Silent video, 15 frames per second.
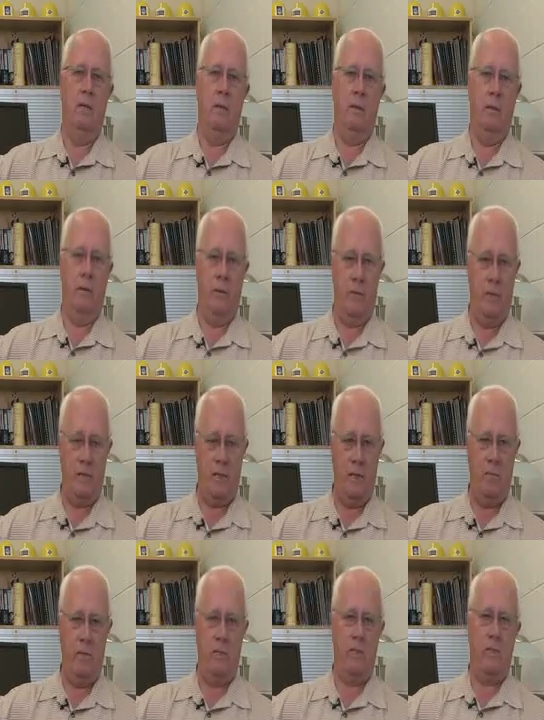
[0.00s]
you can test
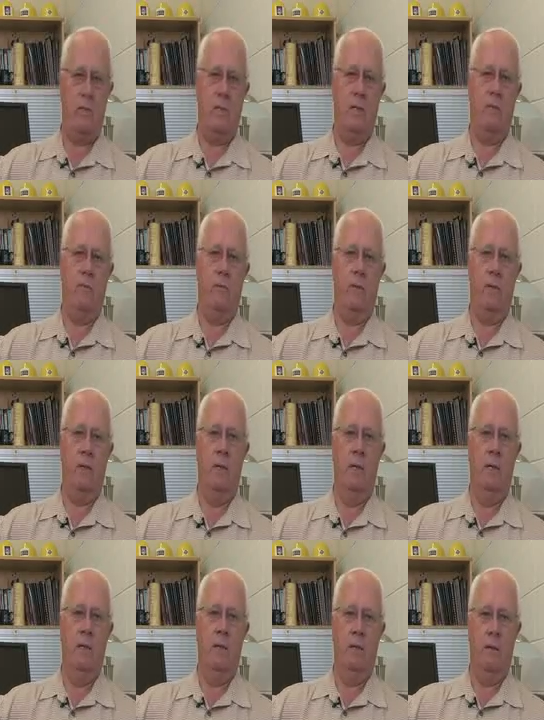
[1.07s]
that piece of software
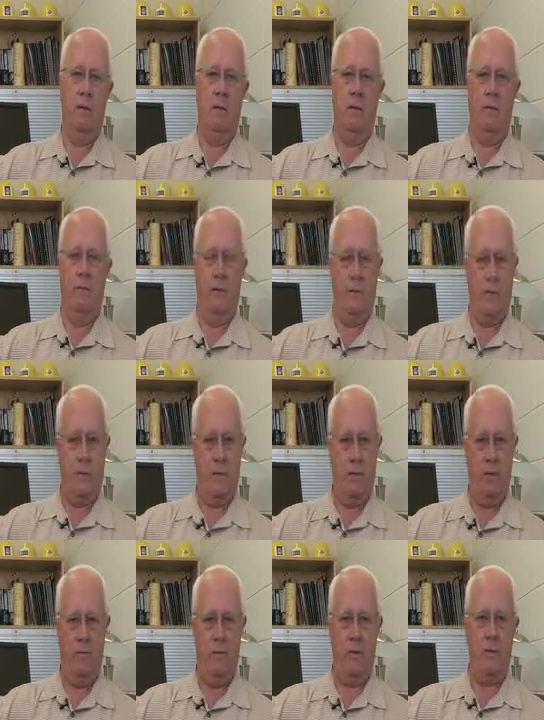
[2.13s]
for the
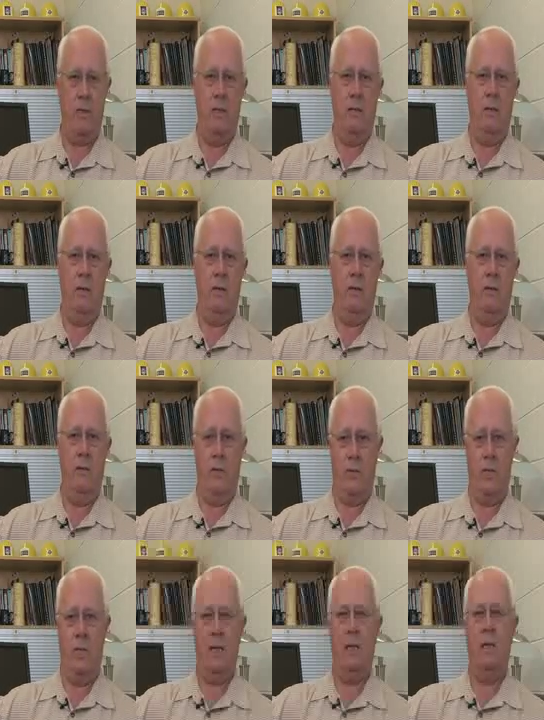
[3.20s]
security functionality, and you can
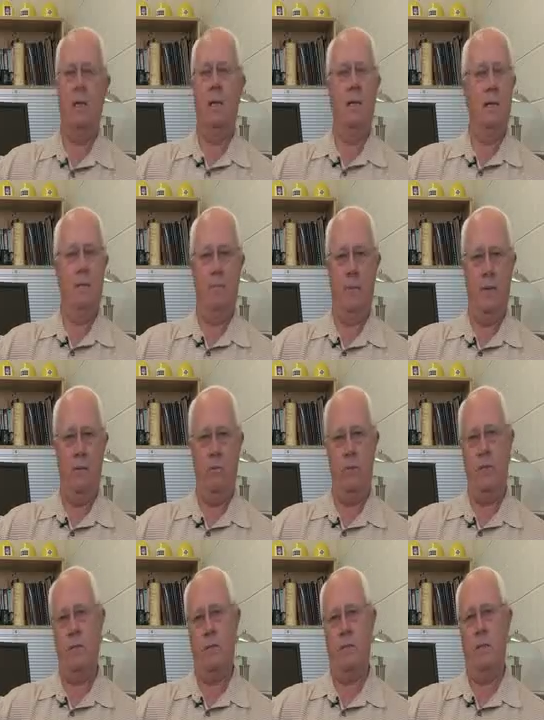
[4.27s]
say,
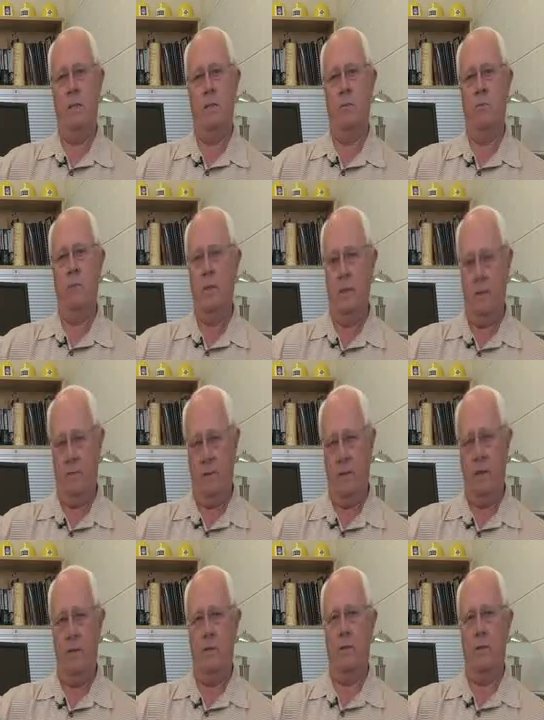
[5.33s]
which is a real advantage.